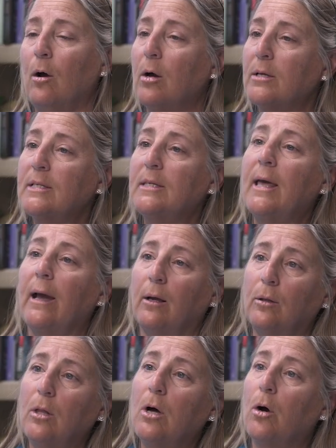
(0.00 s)
causing that
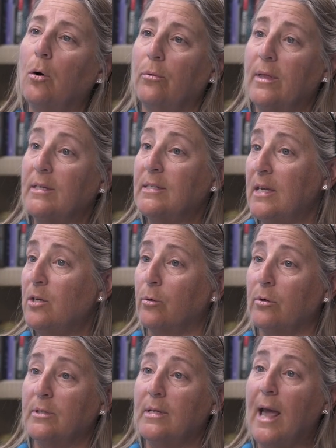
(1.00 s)
glow that sea
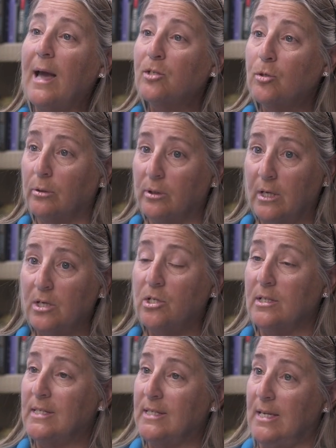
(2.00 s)
turtles naturally
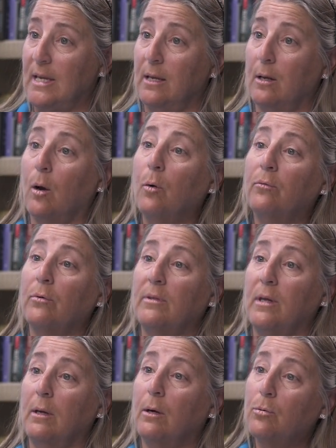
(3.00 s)
should see over
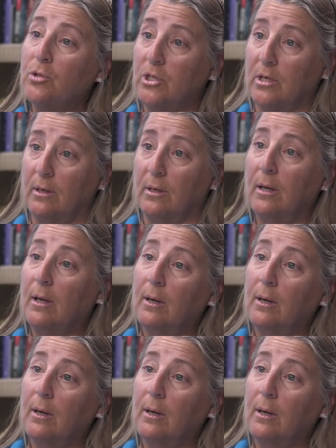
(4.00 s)
the ocean,